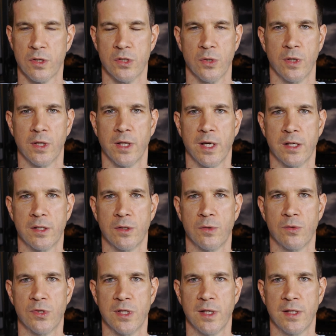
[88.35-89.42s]
so I'd like to
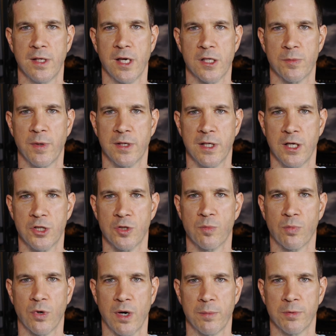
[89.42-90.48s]
set the expectation
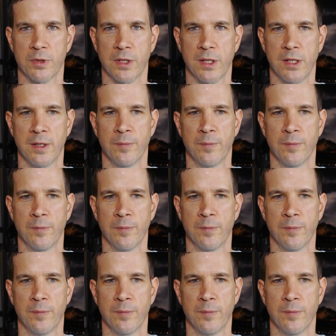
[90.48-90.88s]
properly.